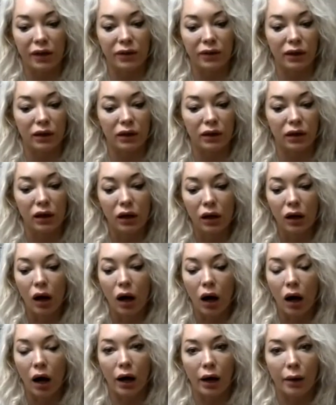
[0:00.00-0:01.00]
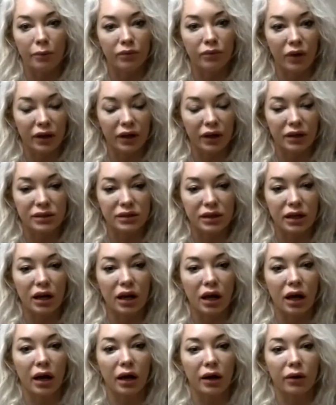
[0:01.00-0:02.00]
And then, um, like I said,
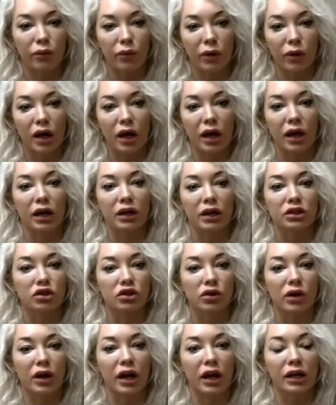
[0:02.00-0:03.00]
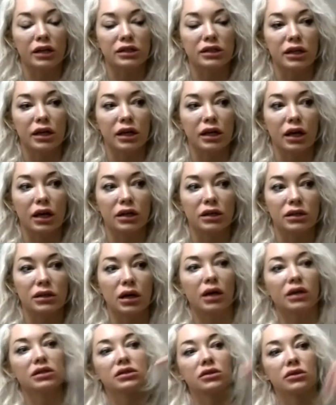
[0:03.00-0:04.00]
I went and I trained and I
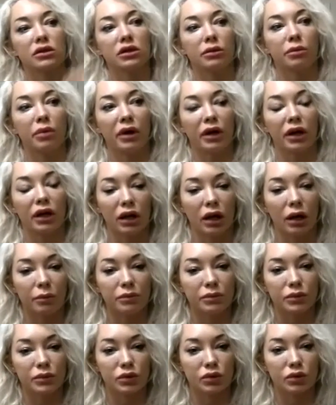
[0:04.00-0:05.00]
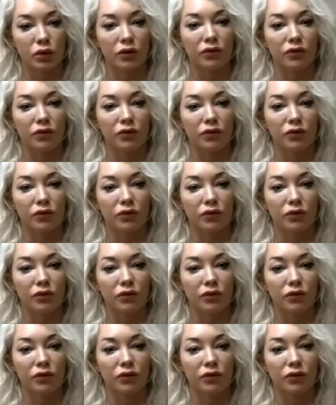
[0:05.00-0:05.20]
I started to pick it up sort of